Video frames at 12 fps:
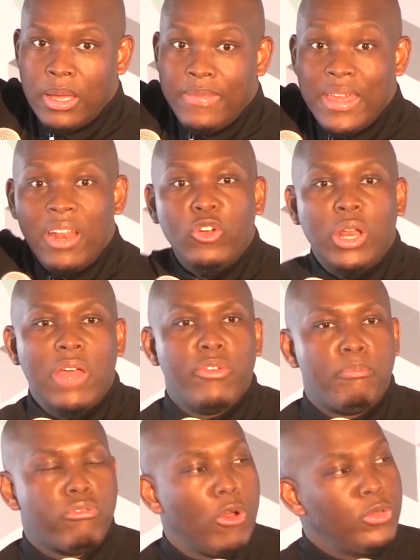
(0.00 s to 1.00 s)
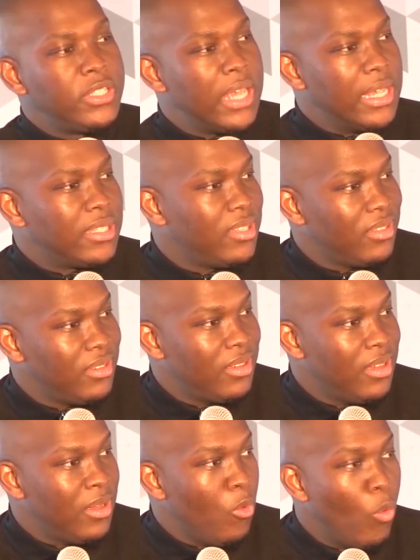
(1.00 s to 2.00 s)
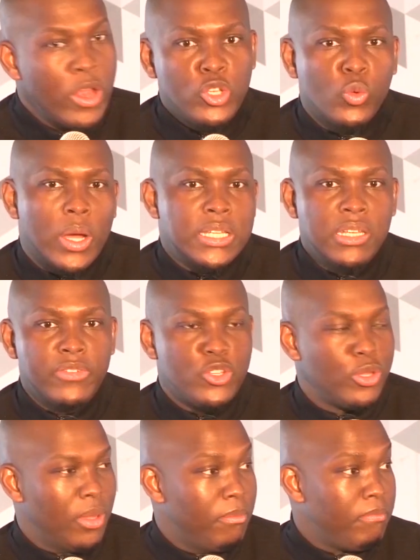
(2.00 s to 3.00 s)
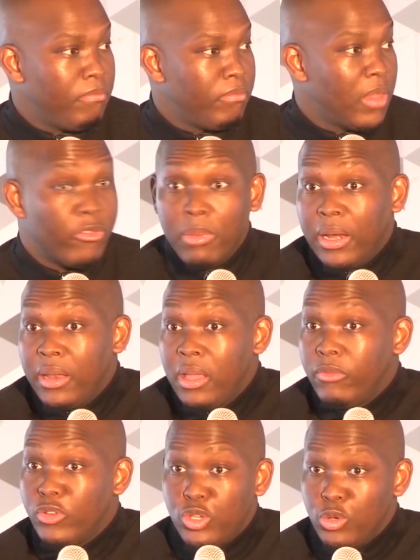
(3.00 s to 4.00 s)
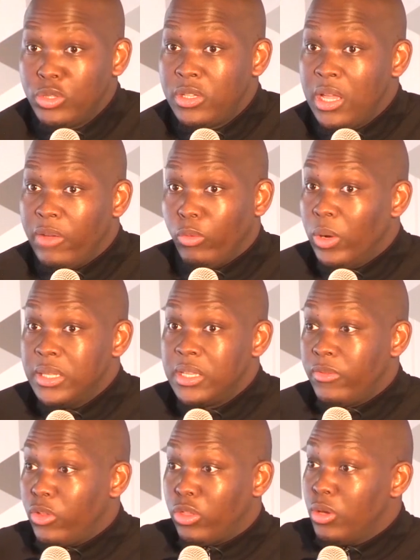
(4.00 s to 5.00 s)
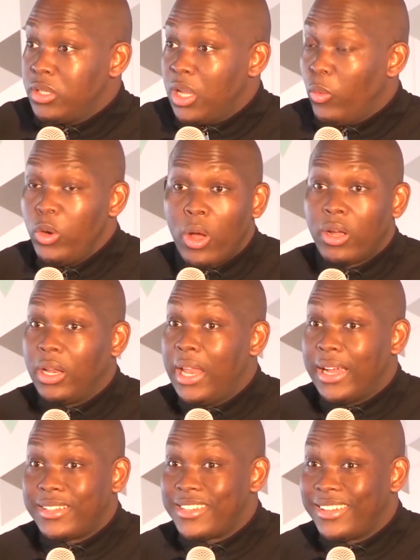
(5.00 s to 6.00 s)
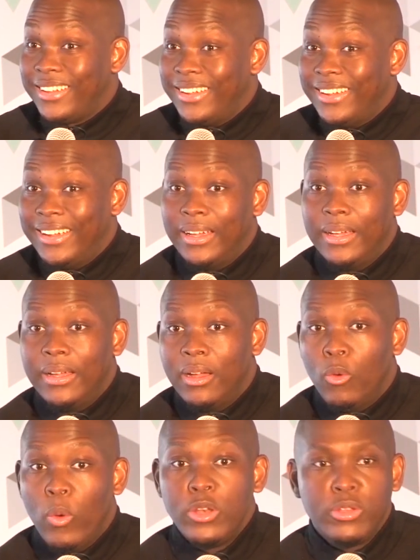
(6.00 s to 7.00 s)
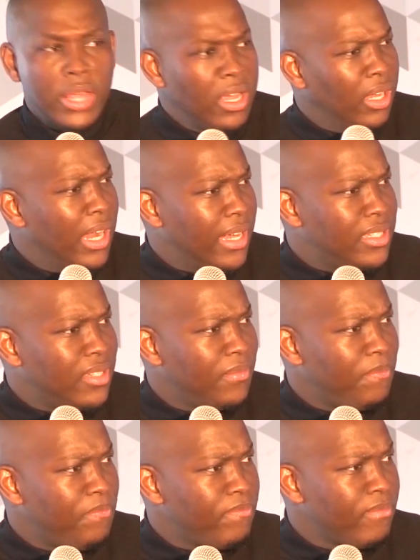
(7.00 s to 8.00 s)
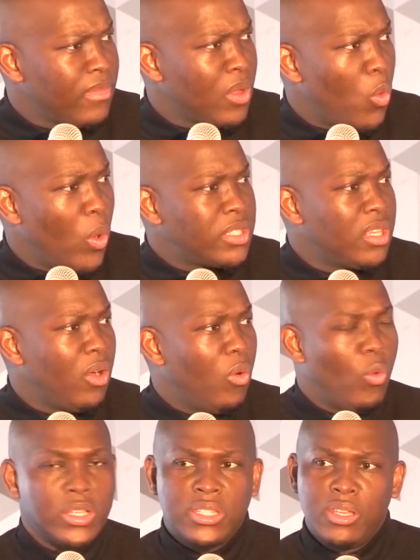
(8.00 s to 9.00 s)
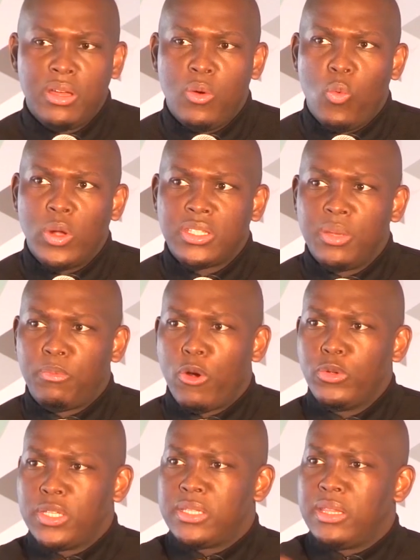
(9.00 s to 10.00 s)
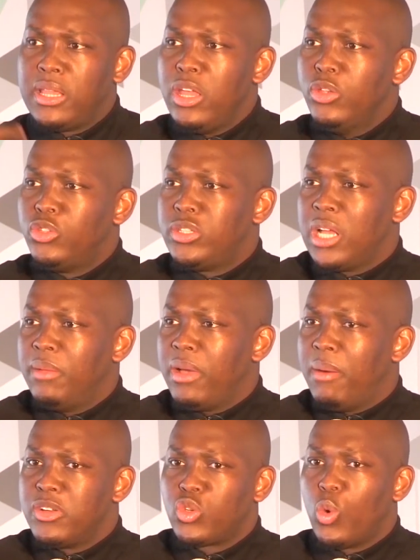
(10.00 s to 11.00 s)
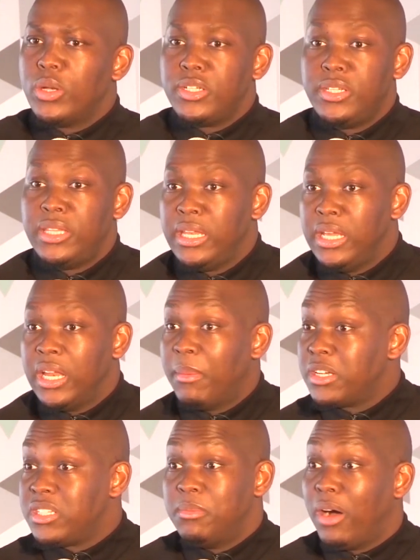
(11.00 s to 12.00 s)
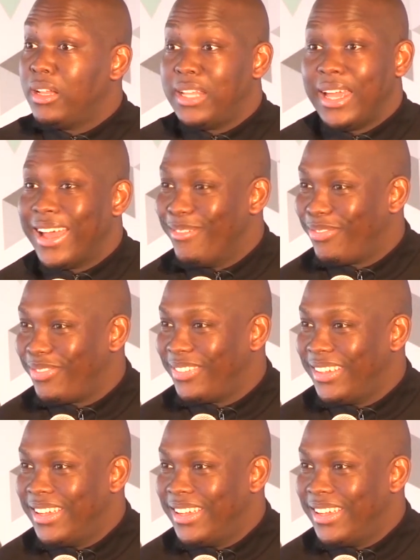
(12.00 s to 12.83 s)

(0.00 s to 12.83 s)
Then I've got to have a process. When do I deliver to them? Every Monday, every Tuesday, every Wednesday, every Thursday? When do I collect? When do they collect? What's the process that they use to tell me how much quantity they need, how much demand they have?